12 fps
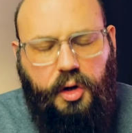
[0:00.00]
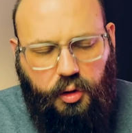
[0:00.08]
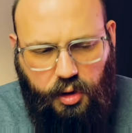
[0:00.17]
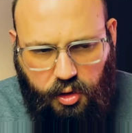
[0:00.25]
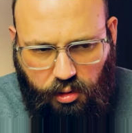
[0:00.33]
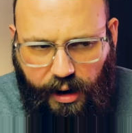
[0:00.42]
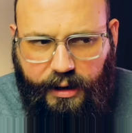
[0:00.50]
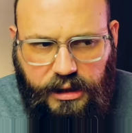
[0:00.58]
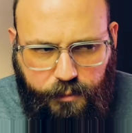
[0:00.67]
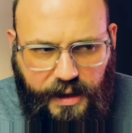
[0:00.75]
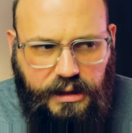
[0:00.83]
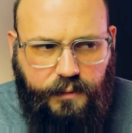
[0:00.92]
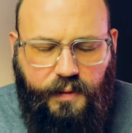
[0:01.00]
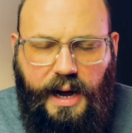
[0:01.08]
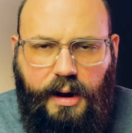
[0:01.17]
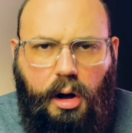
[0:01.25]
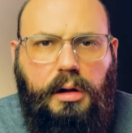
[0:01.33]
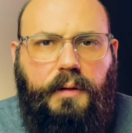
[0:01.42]
You should try to
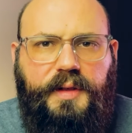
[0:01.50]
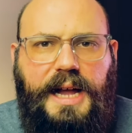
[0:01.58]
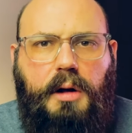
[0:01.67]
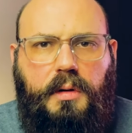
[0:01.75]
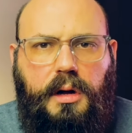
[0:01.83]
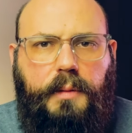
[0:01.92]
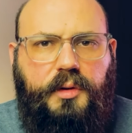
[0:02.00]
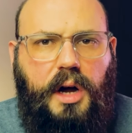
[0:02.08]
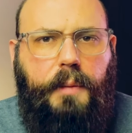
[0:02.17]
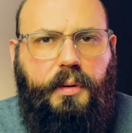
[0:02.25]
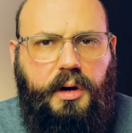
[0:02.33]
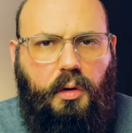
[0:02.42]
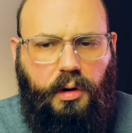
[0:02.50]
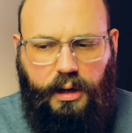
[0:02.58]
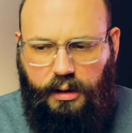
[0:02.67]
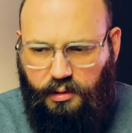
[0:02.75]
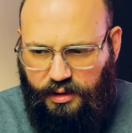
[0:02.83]
specify all of the outcomes a priori.